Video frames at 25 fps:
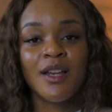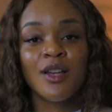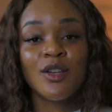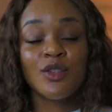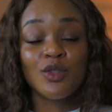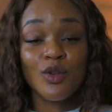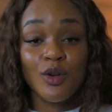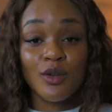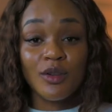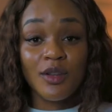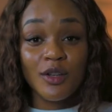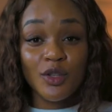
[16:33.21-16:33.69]

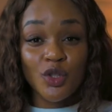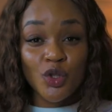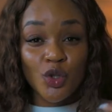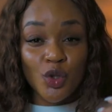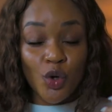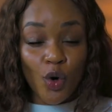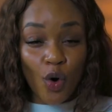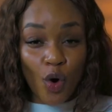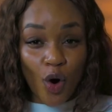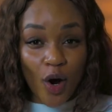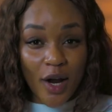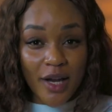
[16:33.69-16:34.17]
So the
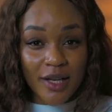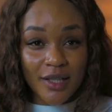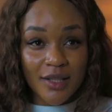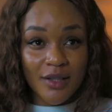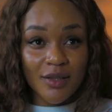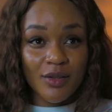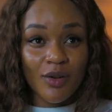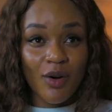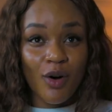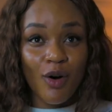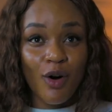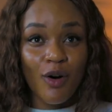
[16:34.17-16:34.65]

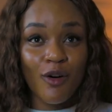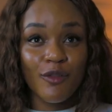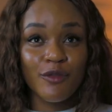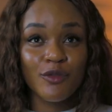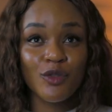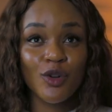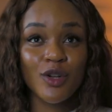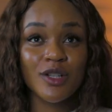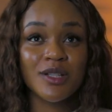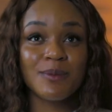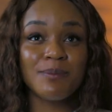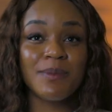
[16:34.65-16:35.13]
choice of
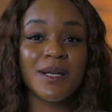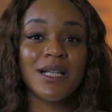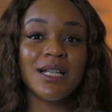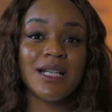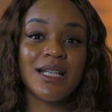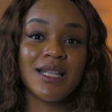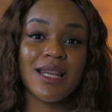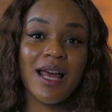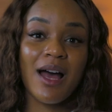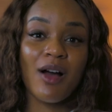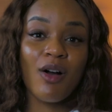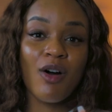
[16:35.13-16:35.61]
not being
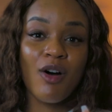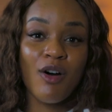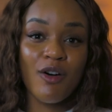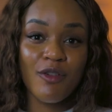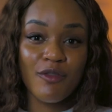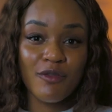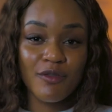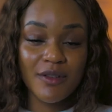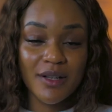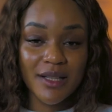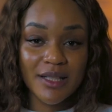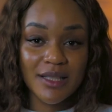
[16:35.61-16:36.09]
in that
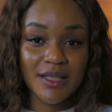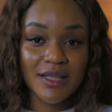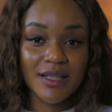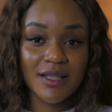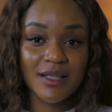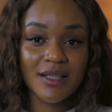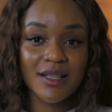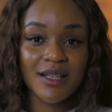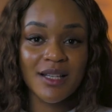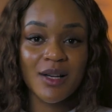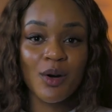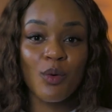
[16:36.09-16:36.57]

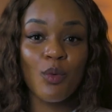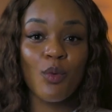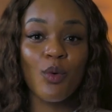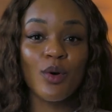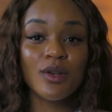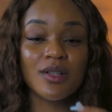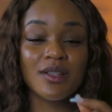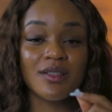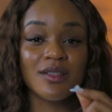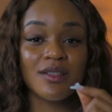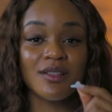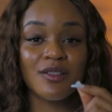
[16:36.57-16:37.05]
conflict
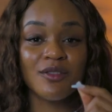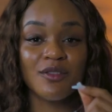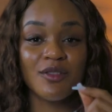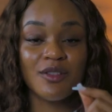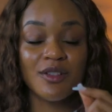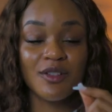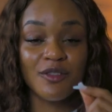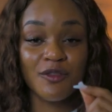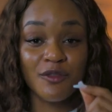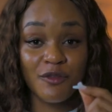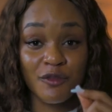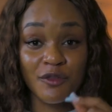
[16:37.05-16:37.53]
was
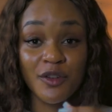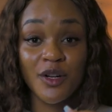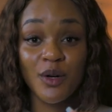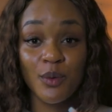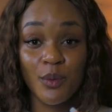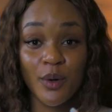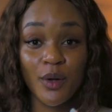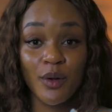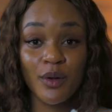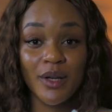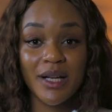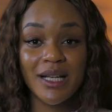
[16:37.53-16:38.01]
free
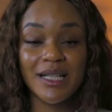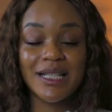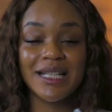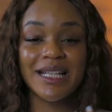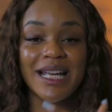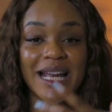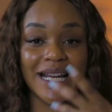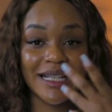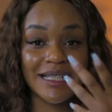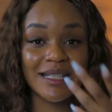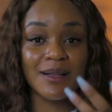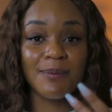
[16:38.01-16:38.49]
will
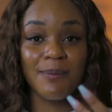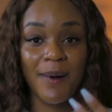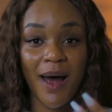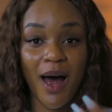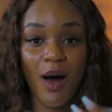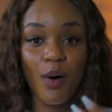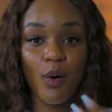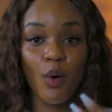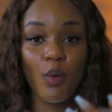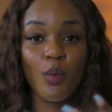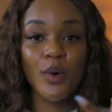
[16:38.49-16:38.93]
indicating power.